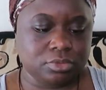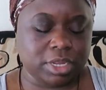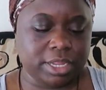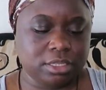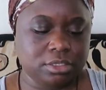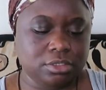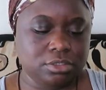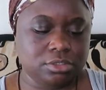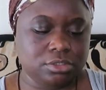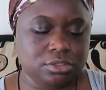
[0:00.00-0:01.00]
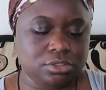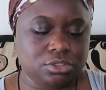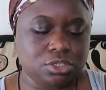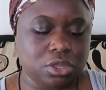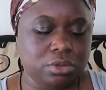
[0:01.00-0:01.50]
right?
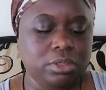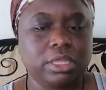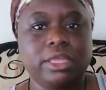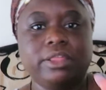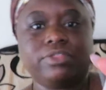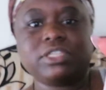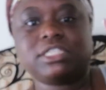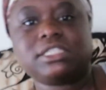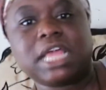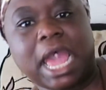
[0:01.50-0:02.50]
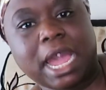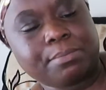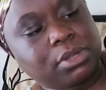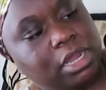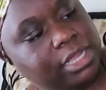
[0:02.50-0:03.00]
So this is the
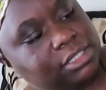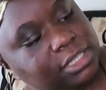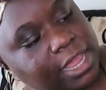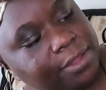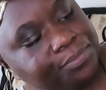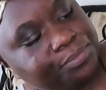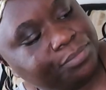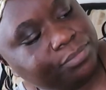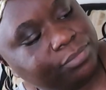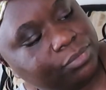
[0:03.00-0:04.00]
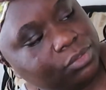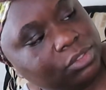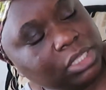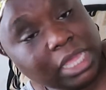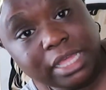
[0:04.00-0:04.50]
app guys, yeah?
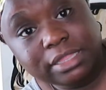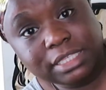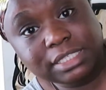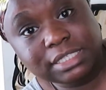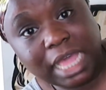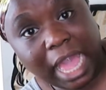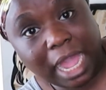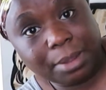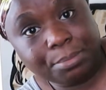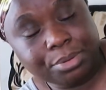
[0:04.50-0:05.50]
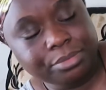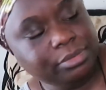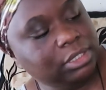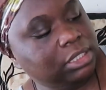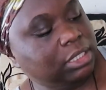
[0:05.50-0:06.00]
This is the app.
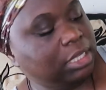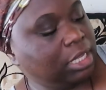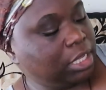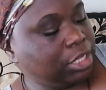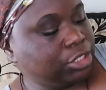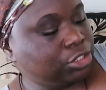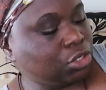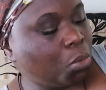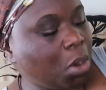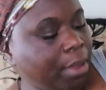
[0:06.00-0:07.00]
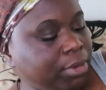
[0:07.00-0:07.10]
So what